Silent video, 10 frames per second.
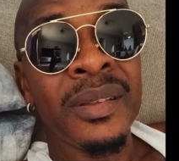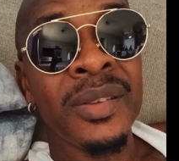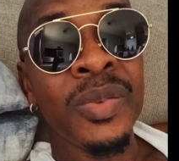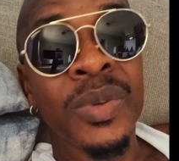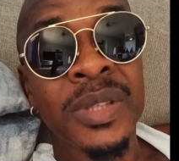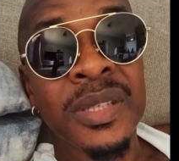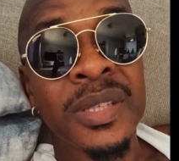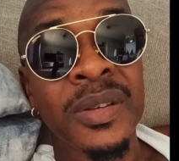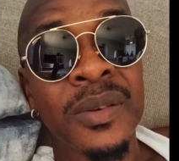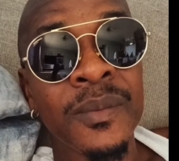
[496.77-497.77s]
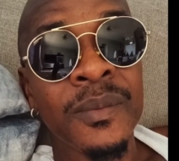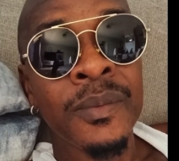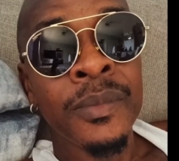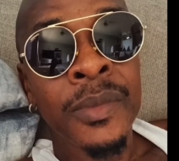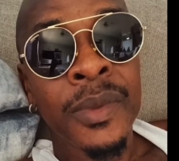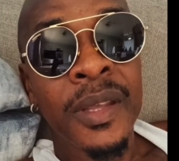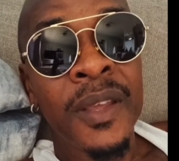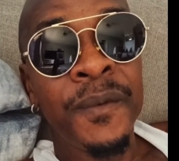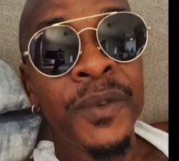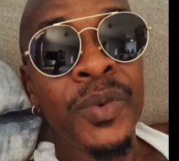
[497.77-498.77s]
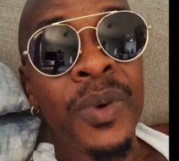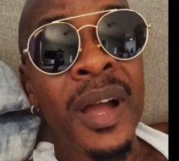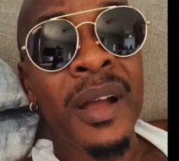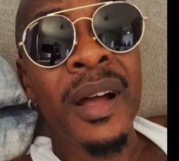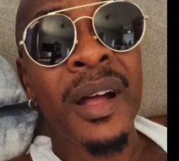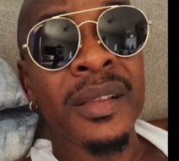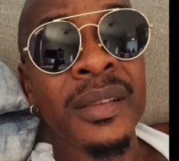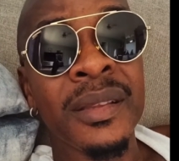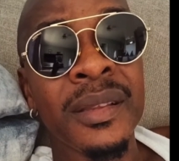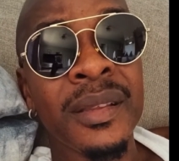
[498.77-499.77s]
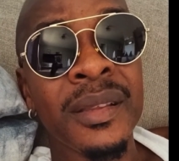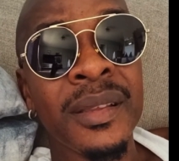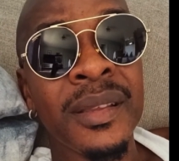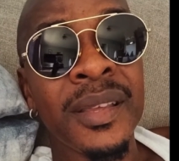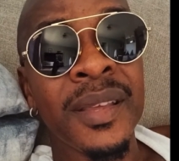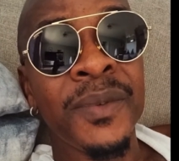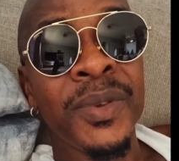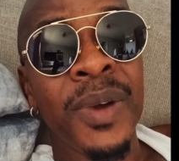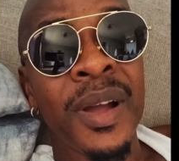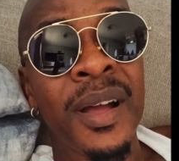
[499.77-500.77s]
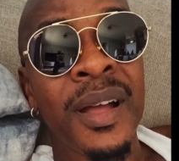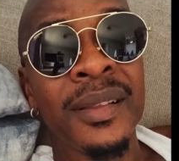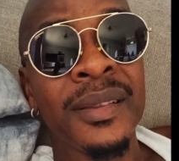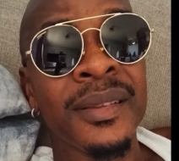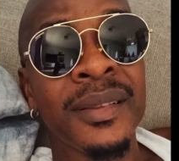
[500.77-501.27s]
Notice, you know, if you are on